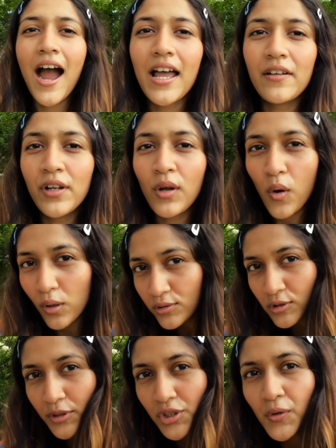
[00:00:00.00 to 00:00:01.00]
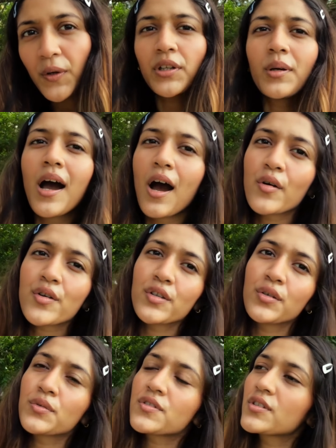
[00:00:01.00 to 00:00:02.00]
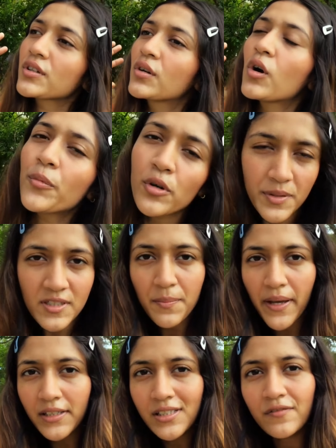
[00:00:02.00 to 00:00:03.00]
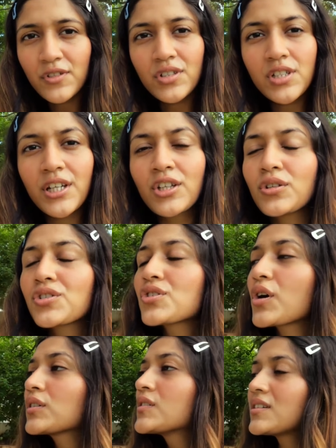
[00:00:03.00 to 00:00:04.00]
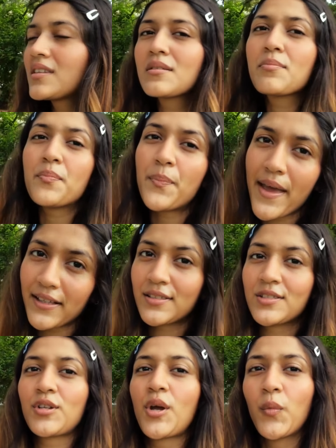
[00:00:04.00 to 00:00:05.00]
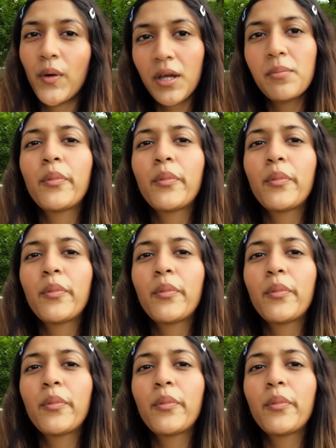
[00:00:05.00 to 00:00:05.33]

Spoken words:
I will also be showing you how to use the GoPro perspective to take your shots in the best way